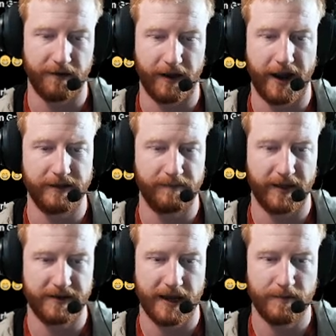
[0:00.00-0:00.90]
And by
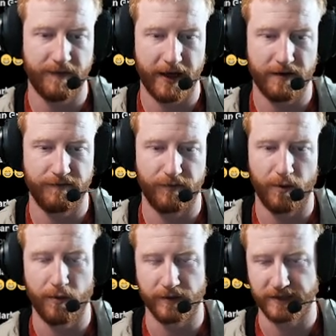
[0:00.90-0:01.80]
the time you've added
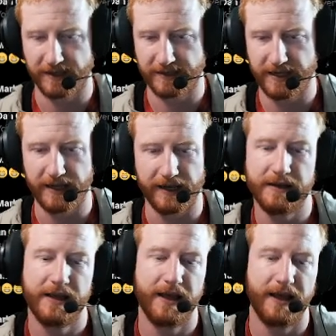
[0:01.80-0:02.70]
4 or 16,
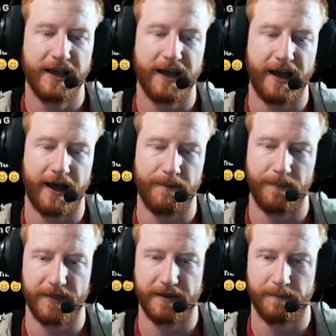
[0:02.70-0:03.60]

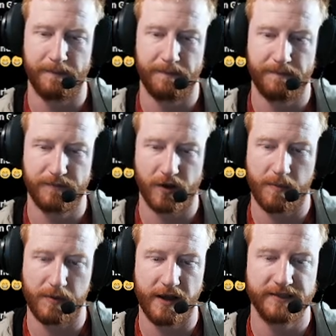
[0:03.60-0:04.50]
the
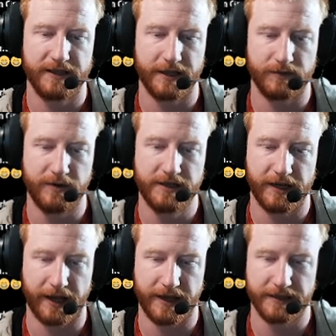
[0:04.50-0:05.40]
top loss that it's
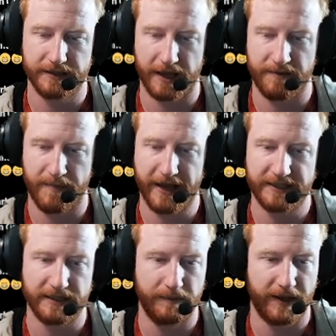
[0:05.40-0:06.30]
reaching is kind of
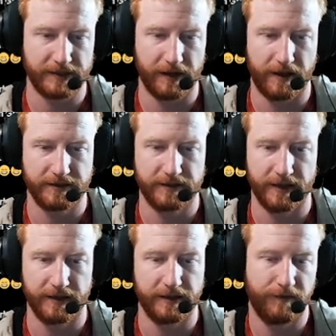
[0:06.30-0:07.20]
matching the best loss
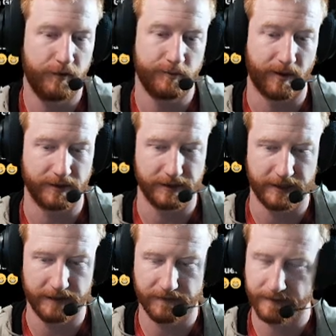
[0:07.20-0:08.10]
that the diffusion models
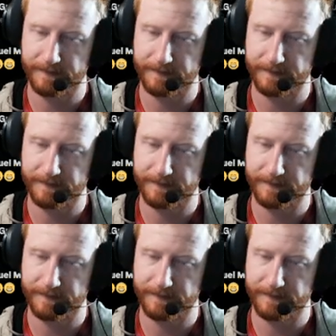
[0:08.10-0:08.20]
achieved.